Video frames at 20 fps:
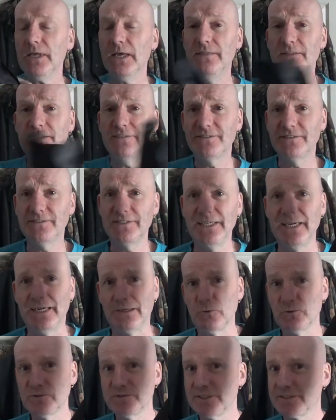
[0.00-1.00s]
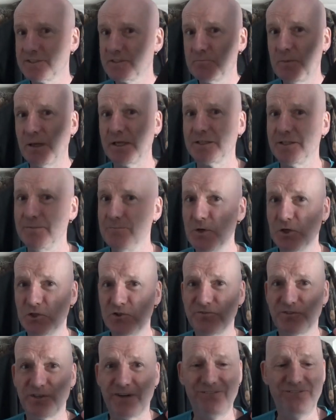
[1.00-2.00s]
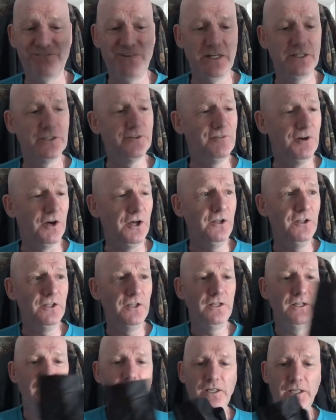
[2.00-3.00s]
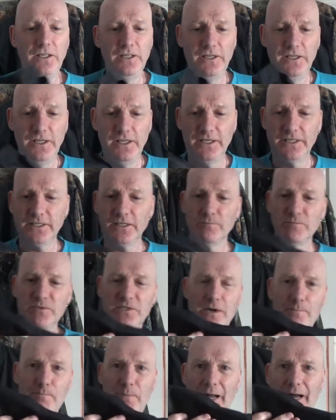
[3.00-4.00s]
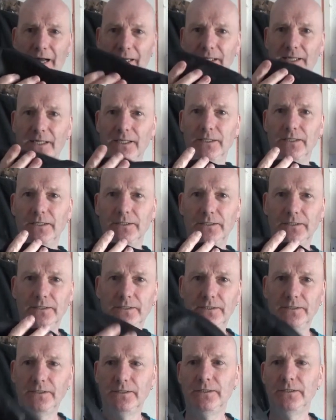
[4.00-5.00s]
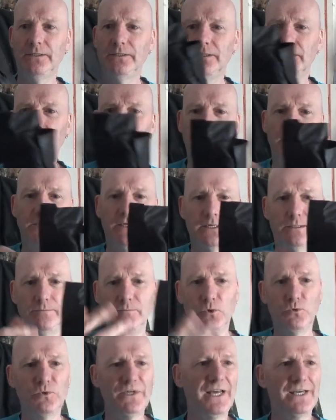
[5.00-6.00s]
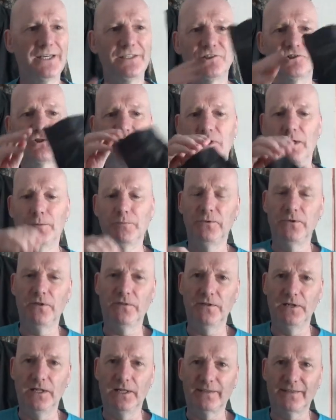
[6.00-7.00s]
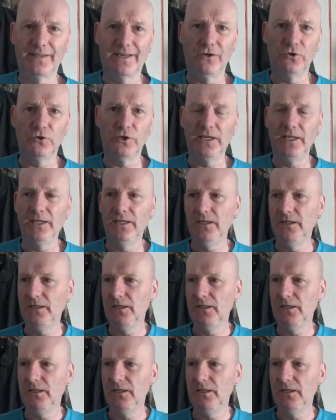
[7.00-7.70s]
And this is it. I wasn't expecting much for a fiver. Comes in a bag, no carry strap, nothing like that on it.